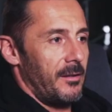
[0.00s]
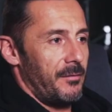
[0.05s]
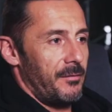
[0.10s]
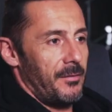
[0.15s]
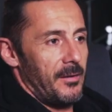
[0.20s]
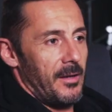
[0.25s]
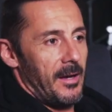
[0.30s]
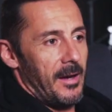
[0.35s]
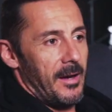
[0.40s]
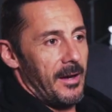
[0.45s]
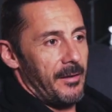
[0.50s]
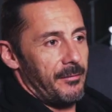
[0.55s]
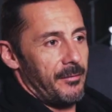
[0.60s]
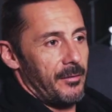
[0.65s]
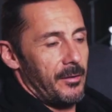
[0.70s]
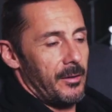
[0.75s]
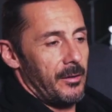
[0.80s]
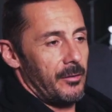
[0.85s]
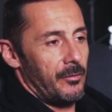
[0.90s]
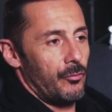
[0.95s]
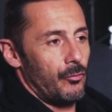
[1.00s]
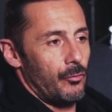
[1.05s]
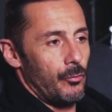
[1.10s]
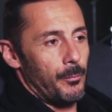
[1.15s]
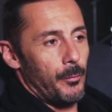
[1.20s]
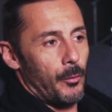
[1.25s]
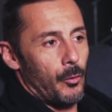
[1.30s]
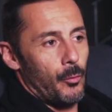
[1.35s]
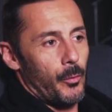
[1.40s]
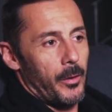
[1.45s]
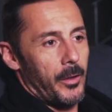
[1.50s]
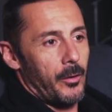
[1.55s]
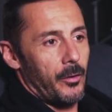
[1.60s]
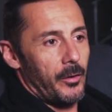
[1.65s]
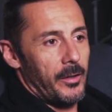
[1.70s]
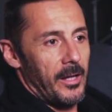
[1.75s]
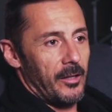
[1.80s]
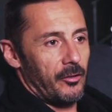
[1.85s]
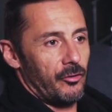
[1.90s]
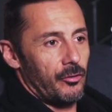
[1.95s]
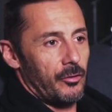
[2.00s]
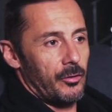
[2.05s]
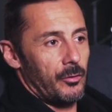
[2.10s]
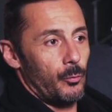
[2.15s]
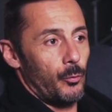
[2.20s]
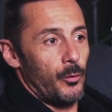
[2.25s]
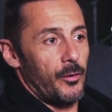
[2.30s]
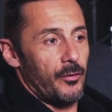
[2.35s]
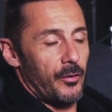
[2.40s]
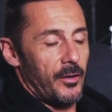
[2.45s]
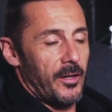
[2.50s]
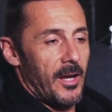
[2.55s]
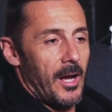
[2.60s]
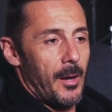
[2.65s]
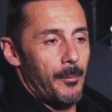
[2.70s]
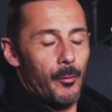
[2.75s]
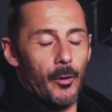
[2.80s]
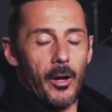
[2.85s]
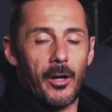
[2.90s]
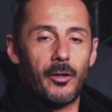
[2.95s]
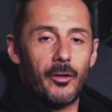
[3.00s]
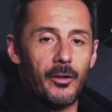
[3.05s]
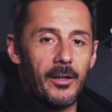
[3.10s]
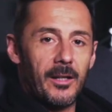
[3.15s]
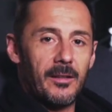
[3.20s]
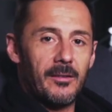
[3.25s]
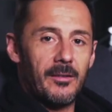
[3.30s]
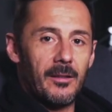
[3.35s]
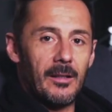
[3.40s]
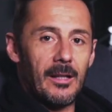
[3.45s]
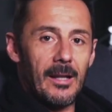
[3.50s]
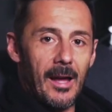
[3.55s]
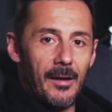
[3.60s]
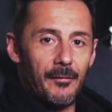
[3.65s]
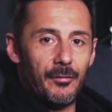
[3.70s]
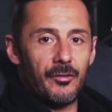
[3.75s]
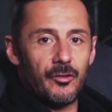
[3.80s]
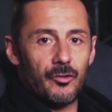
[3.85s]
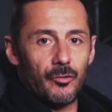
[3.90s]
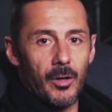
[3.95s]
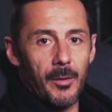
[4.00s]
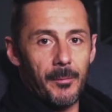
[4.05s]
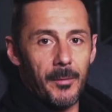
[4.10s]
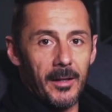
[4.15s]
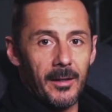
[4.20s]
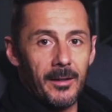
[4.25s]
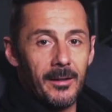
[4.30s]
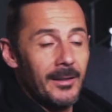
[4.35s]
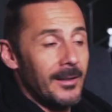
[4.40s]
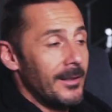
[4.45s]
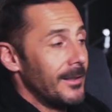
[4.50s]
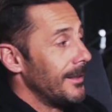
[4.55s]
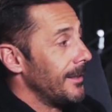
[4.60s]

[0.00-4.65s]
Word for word: if you have a super quick connection with a camera connected live streaming.